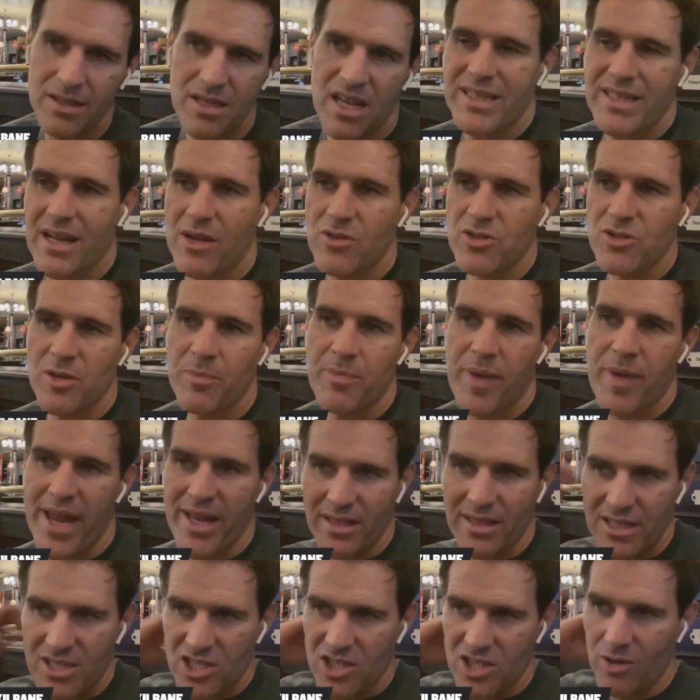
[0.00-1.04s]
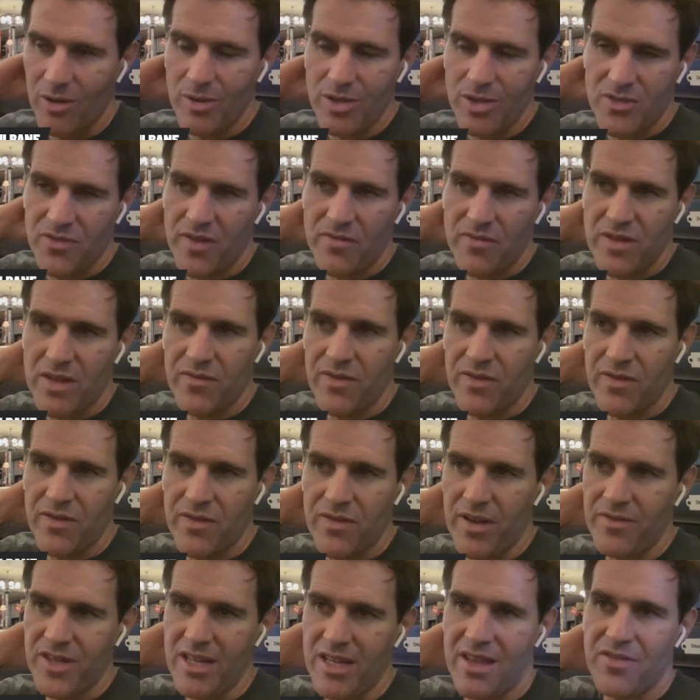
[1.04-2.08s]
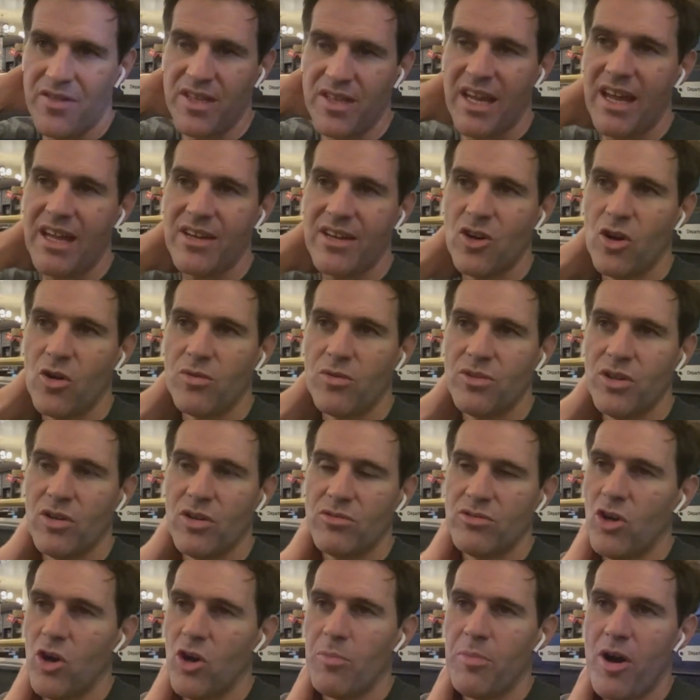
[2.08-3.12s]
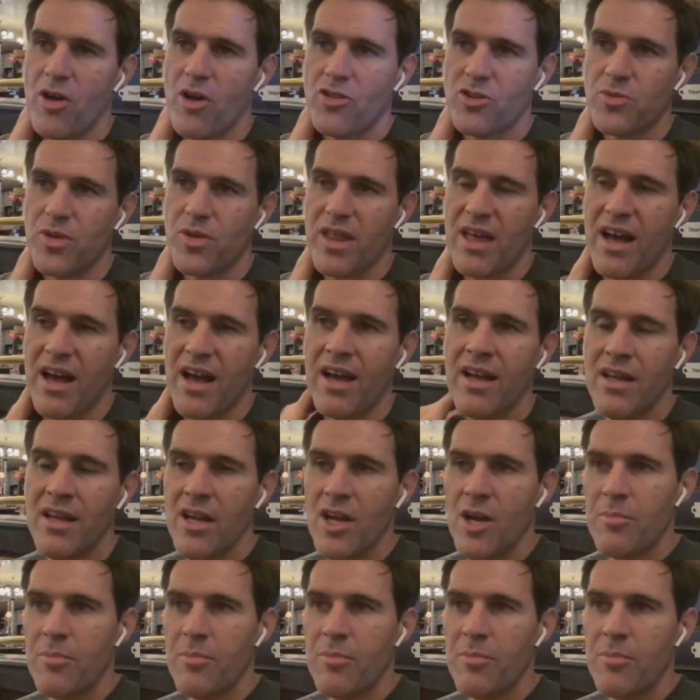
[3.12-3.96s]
it went down to penalties, so it was fifty fifty at the end of the day. No, no, no bother to that.